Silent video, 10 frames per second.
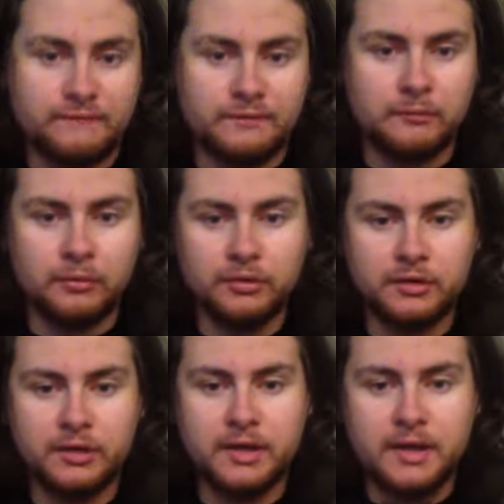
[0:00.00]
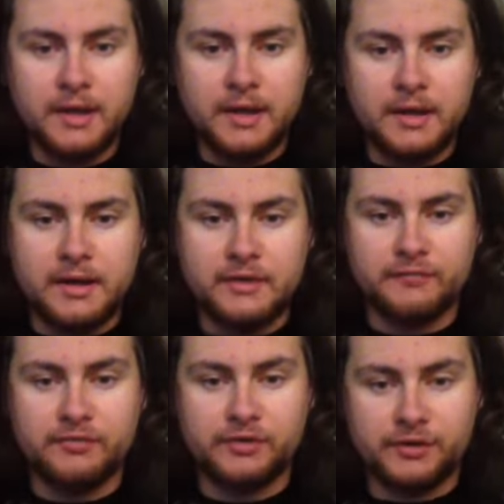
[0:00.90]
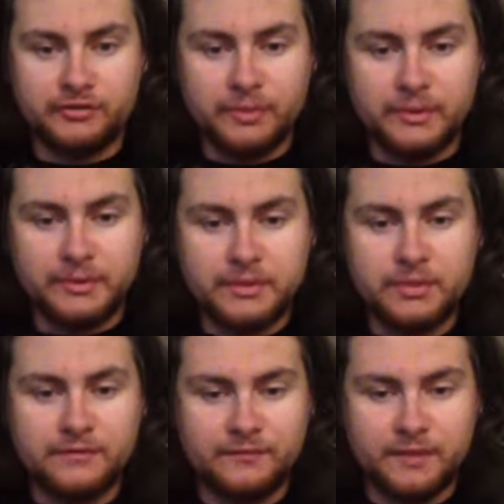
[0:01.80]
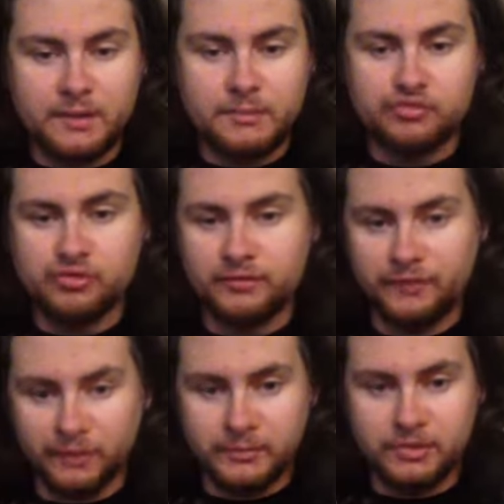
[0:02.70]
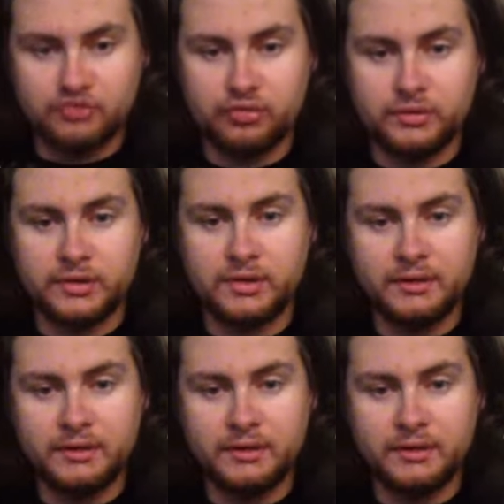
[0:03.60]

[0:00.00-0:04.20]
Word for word: for more. And if you're a WWE fan, be sure to follow me on Twitter